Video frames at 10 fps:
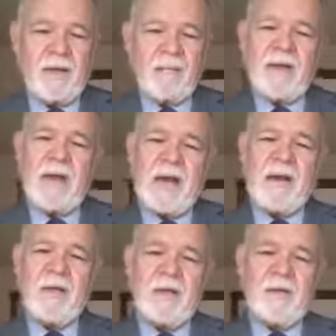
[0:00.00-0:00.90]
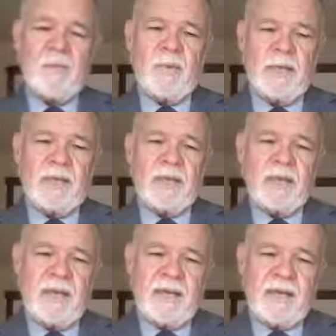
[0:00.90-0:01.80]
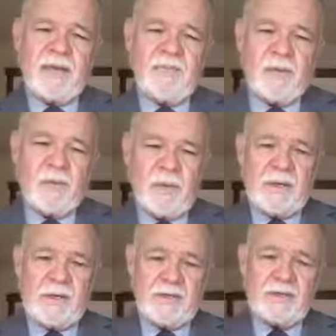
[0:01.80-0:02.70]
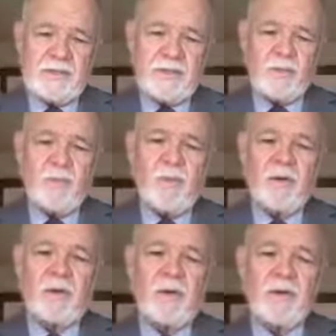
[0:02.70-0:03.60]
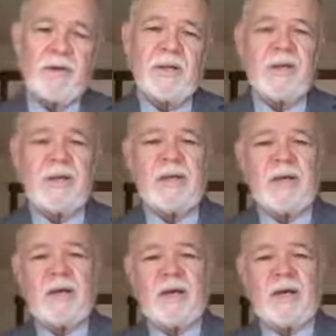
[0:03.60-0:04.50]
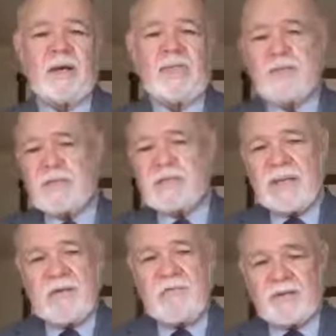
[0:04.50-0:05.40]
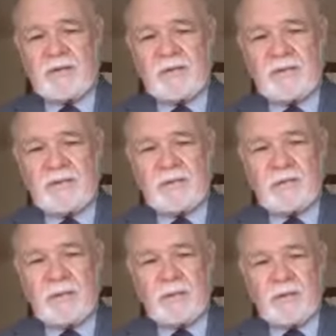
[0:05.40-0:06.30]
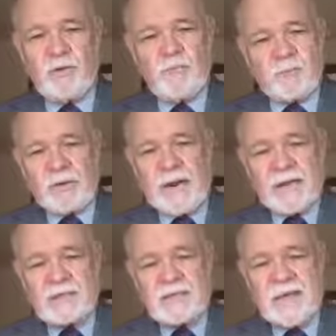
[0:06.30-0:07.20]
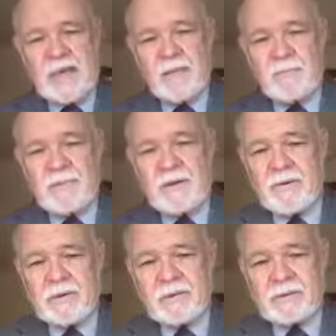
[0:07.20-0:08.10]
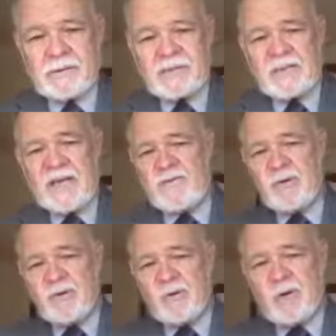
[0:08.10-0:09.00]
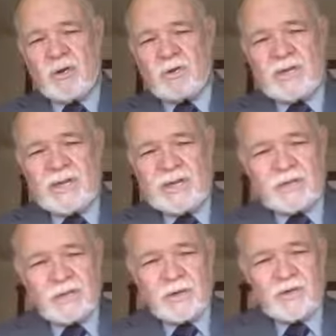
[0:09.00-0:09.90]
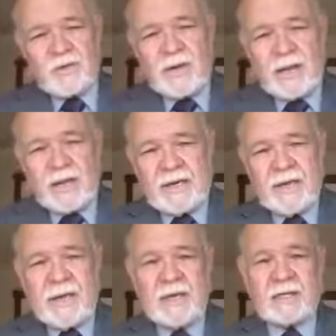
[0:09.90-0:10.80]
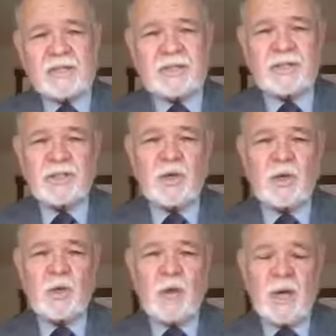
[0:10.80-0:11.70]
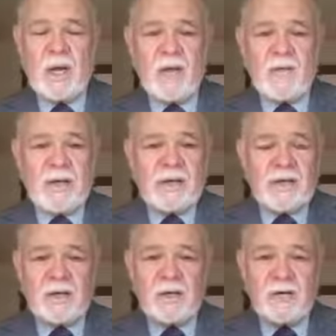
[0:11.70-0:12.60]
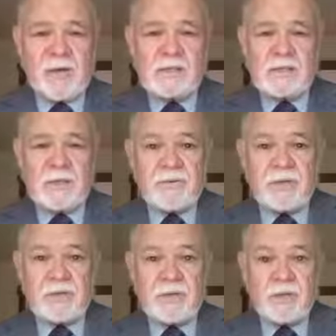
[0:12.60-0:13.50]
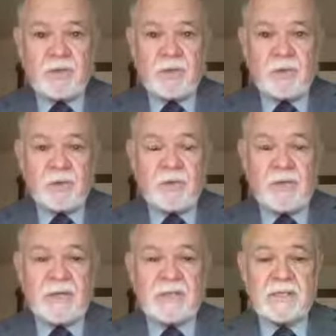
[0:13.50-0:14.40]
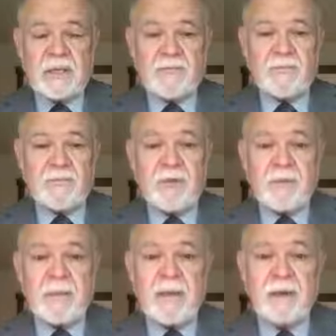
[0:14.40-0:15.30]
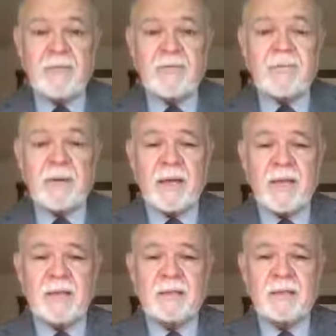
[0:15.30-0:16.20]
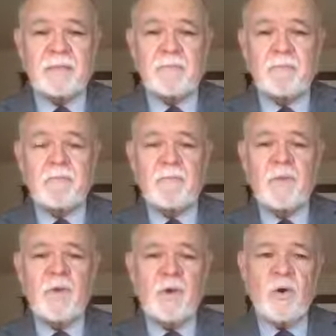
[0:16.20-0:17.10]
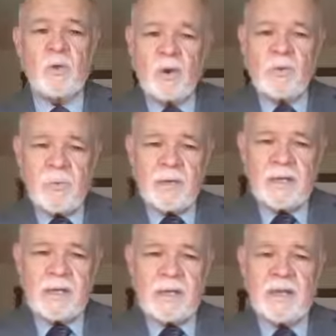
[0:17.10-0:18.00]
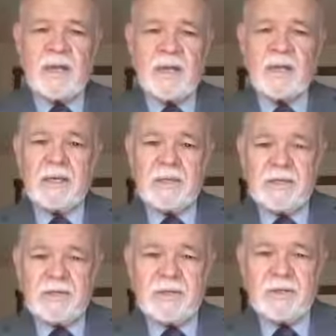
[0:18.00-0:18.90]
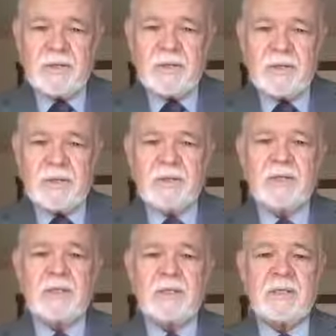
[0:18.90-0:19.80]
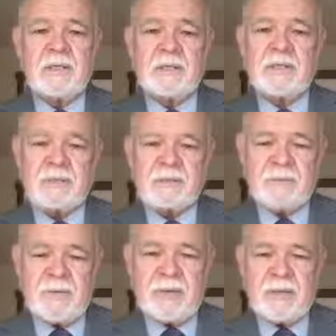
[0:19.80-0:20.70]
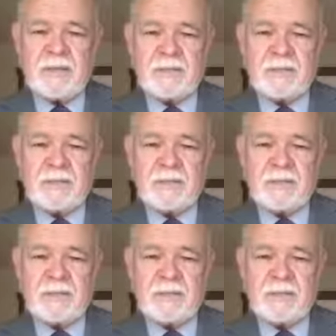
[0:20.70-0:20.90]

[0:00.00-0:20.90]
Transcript: But how can we give a witness to the world of the Savior who breaks down barriers, the Savior who goes against the grain to show that in Christ there is no Jew or Greek, slave or free, male or female, when we continue to discriminate?